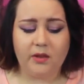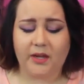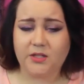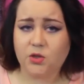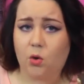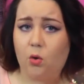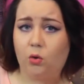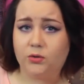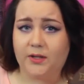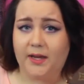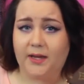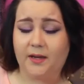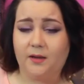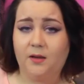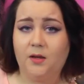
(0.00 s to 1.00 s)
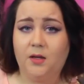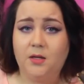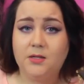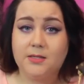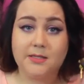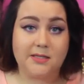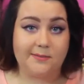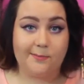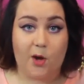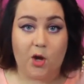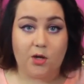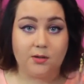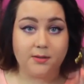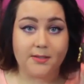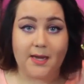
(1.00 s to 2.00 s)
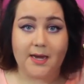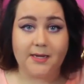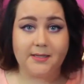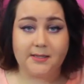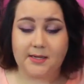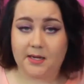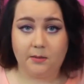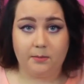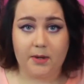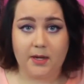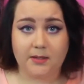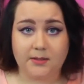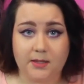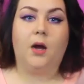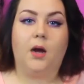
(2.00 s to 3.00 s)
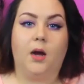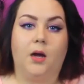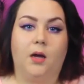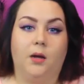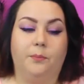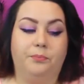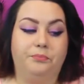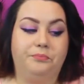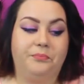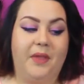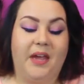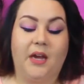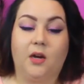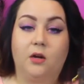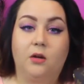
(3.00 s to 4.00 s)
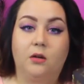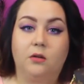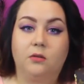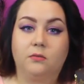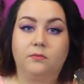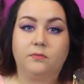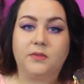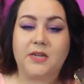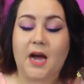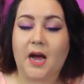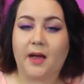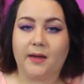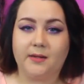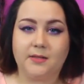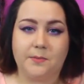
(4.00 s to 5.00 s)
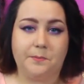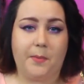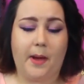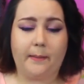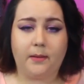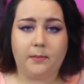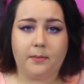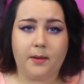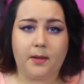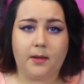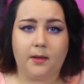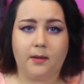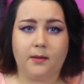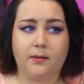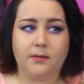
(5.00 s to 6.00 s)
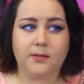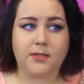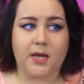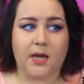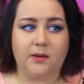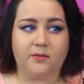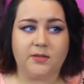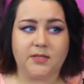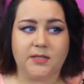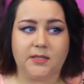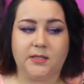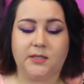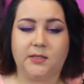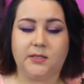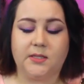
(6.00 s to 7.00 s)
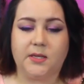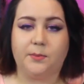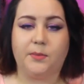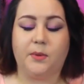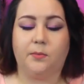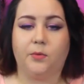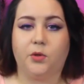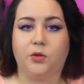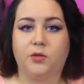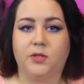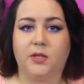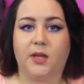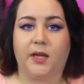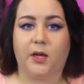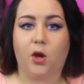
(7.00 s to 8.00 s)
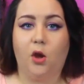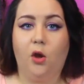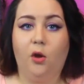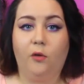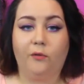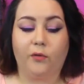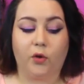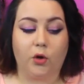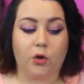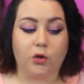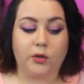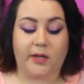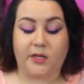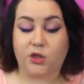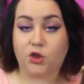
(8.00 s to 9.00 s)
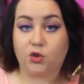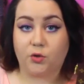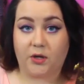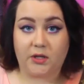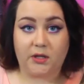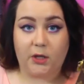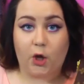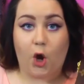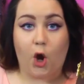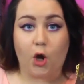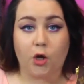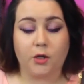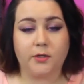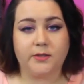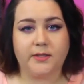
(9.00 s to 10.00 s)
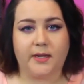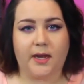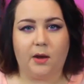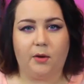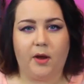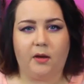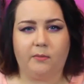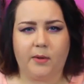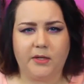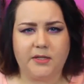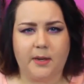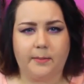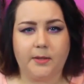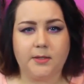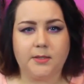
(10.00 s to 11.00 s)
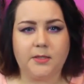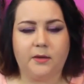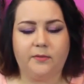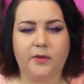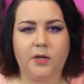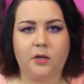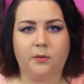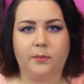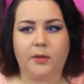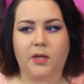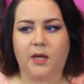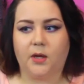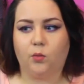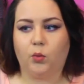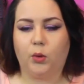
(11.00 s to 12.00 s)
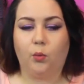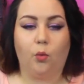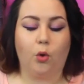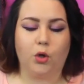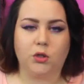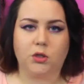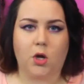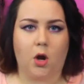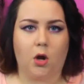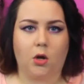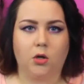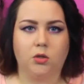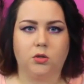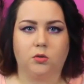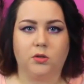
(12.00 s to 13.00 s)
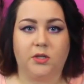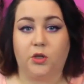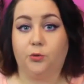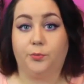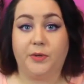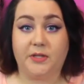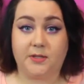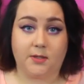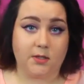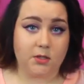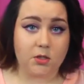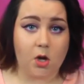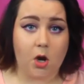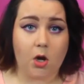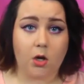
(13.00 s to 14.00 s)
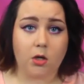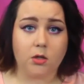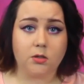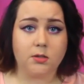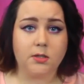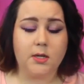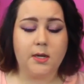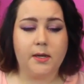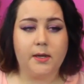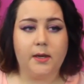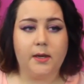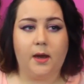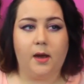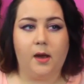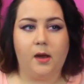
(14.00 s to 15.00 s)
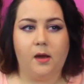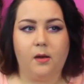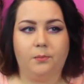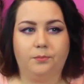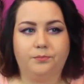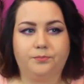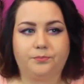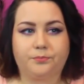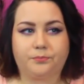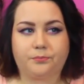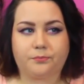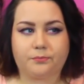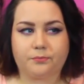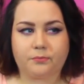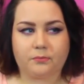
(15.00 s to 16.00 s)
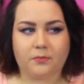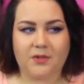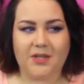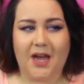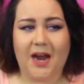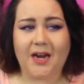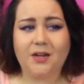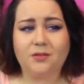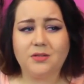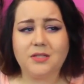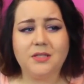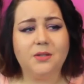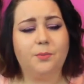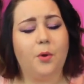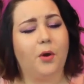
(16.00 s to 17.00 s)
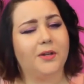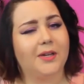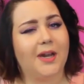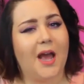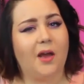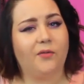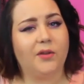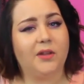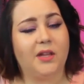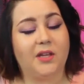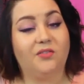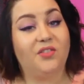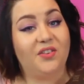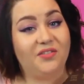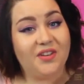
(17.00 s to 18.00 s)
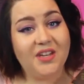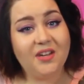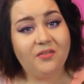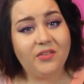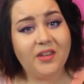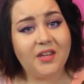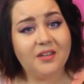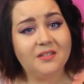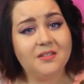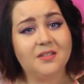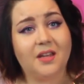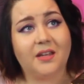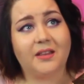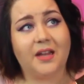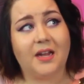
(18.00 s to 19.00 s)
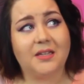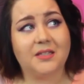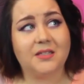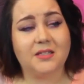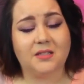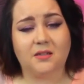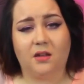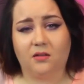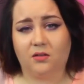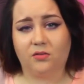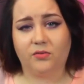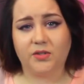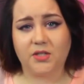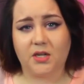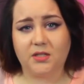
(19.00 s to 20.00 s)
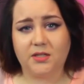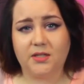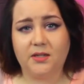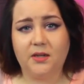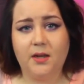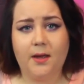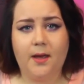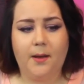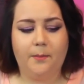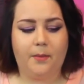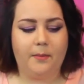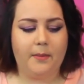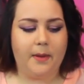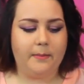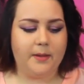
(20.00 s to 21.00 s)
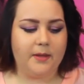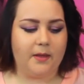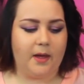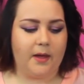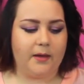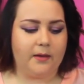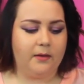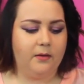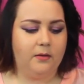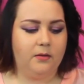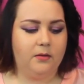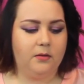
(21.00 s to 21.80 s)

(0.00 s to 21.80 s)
like to hold like small size tampons, like hair ties and bobby pins. I've seen some people use it like for like strictly cards, like how I have my debit and stuff in here, but like rewards cards or like your business cards. I don't see the point in having like 50 of these. Like, that's a little redundant, but maybe like